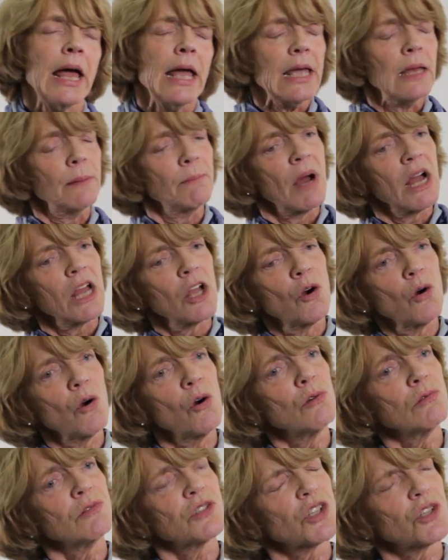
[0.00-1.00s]
In my
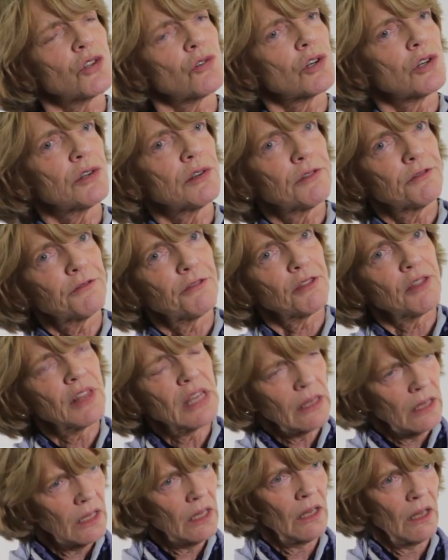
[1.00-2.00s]
own sort of
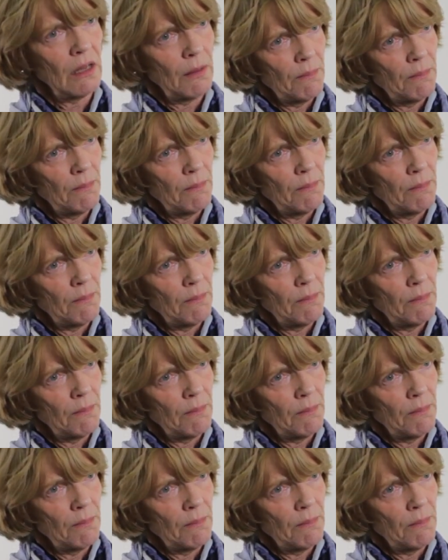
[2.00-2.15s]
thinking